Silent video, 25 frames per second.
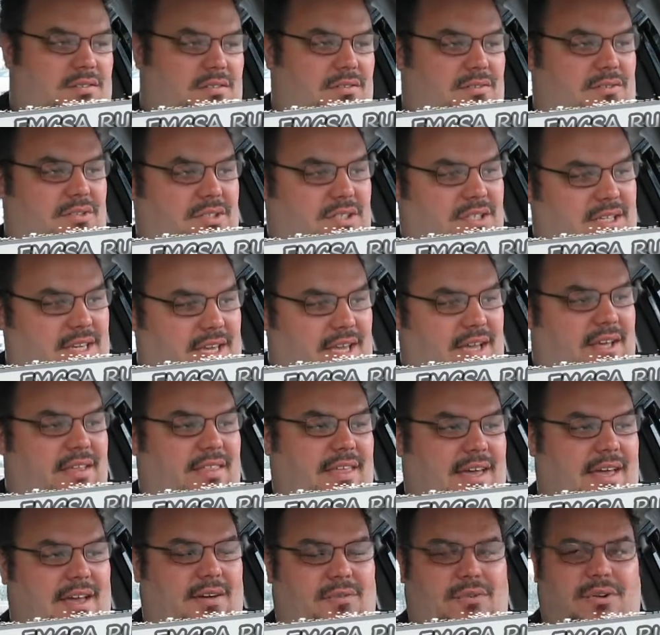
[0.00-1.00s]
see how
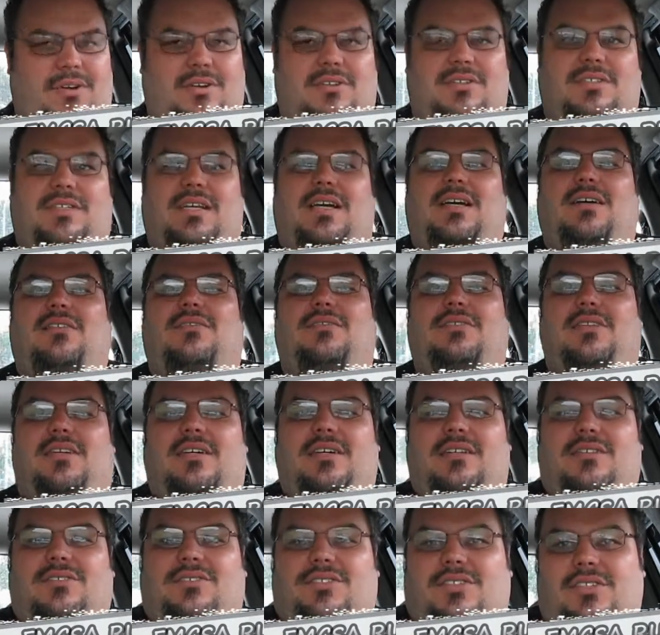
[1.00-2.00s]
that works out
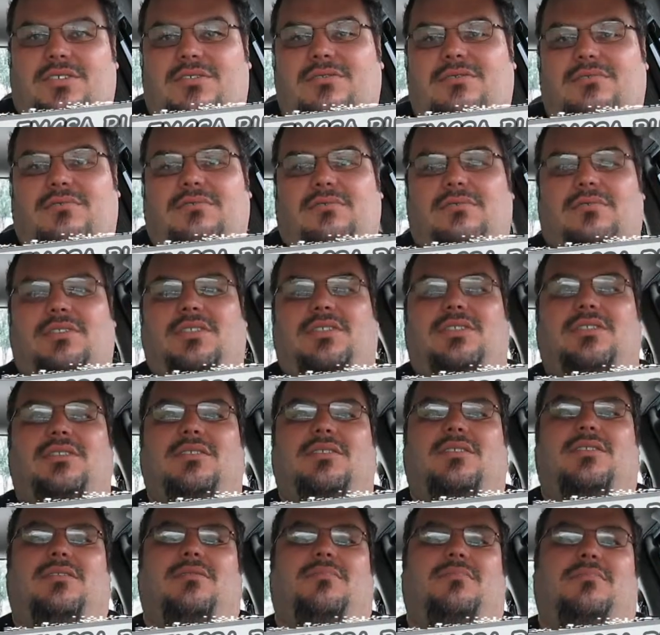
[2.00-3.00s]
here soon.
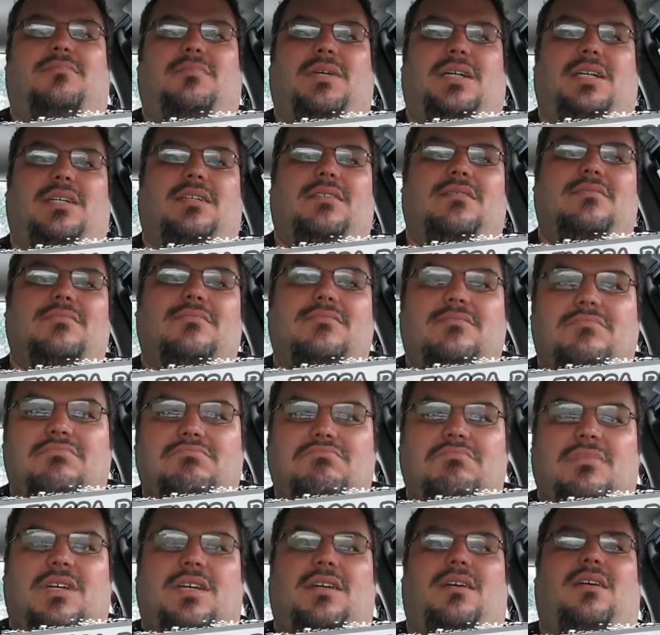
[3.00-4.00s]
But
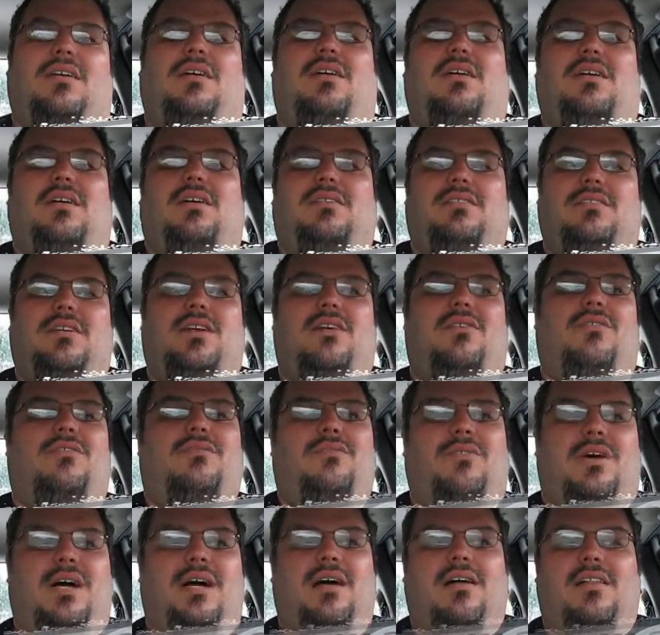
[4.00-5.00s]
it's going
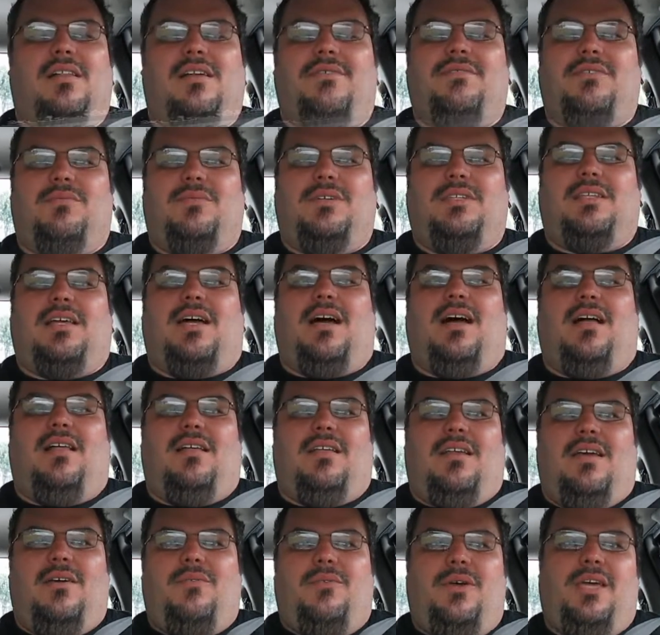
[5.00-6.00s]
well, even with the
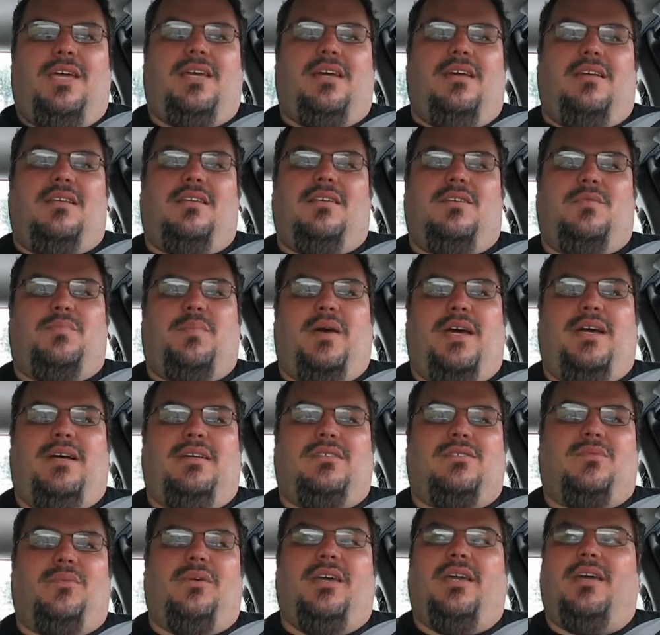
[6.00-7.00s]
holiday weekend this
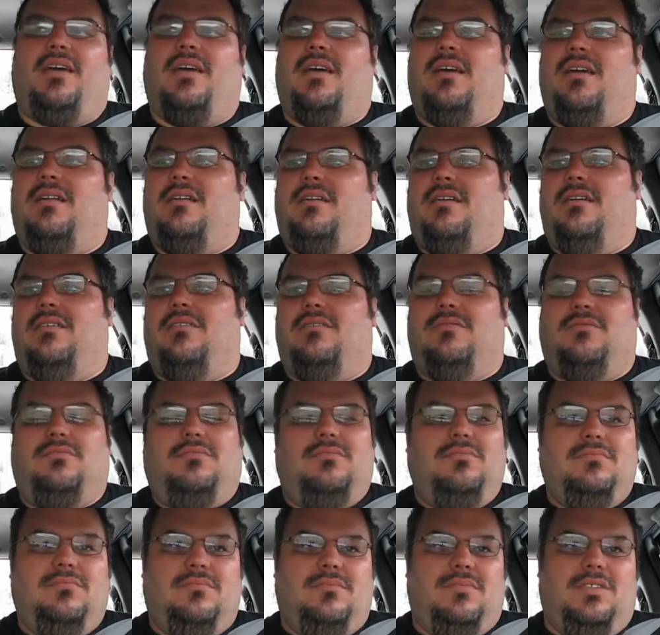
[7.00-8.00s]
past weekend. You
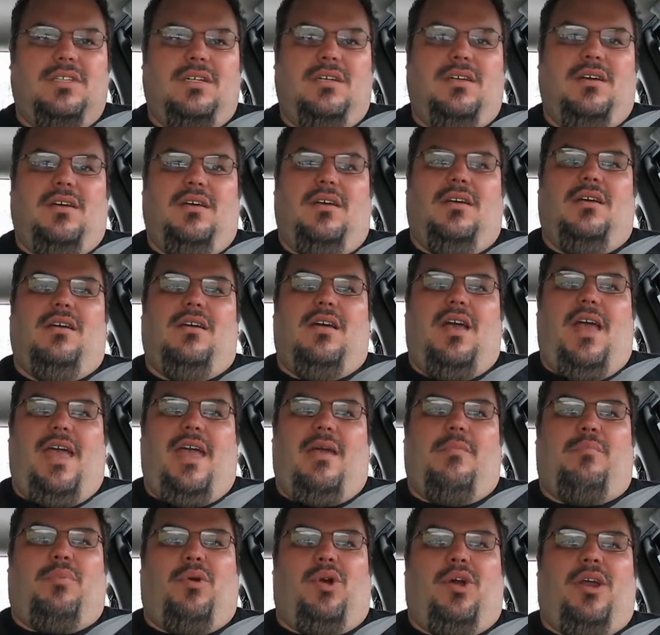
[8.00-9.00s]
know,
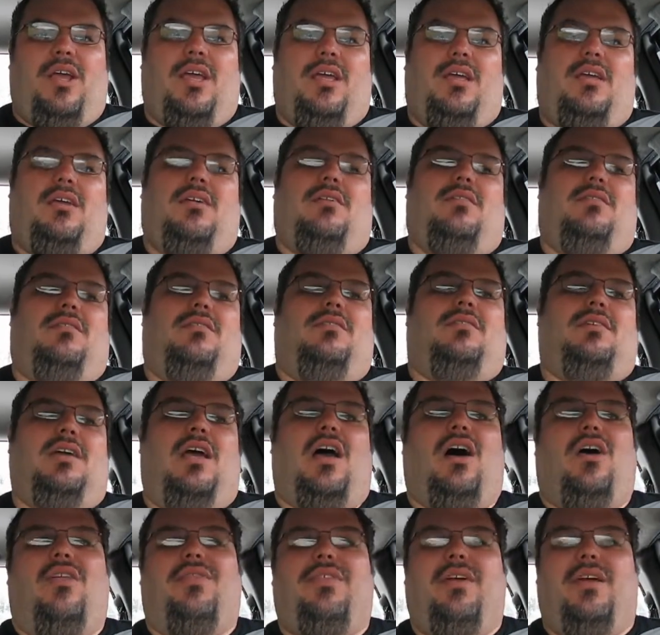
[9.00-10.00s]
ate pretty
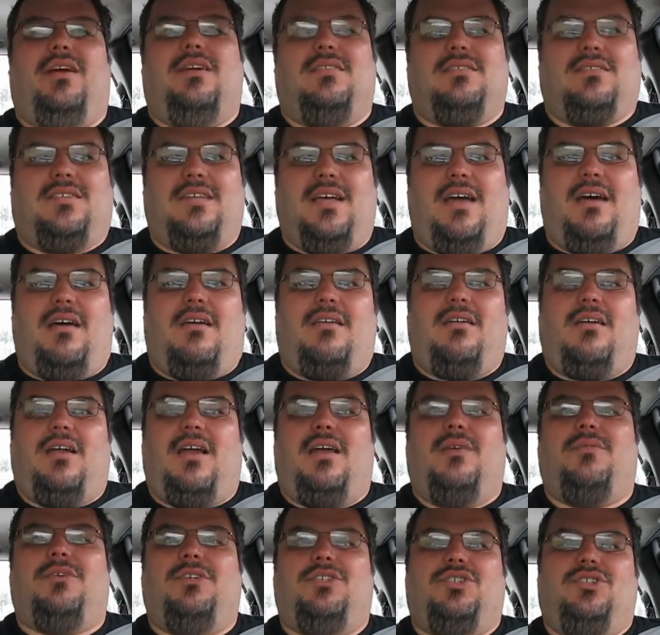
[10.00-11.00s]
healthy on
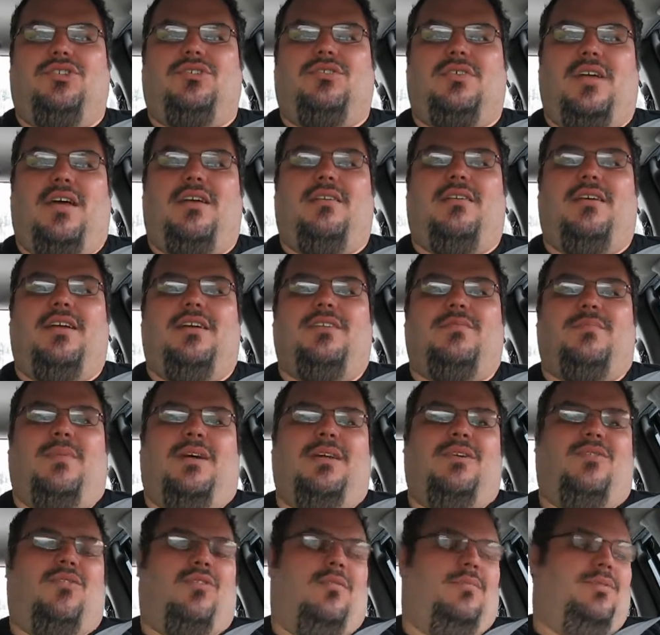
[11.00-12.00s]
Saturday, which Saturday is my
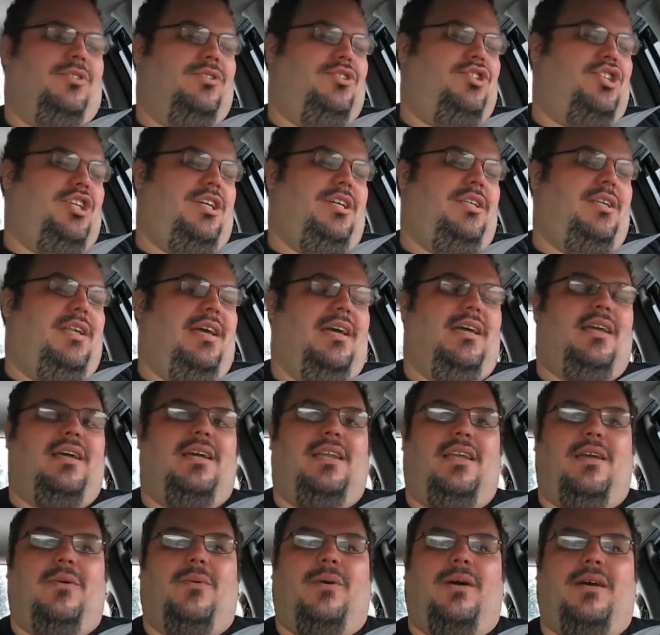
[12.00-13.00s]
normal cheat day
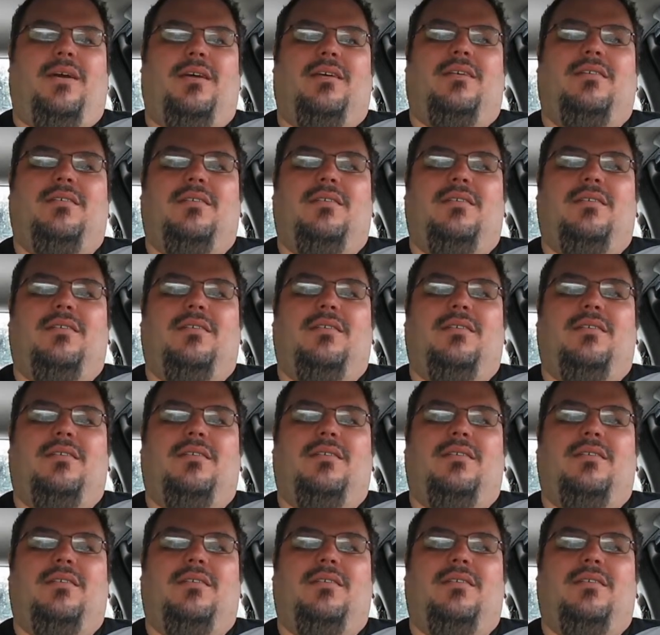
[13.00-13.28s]
anyway,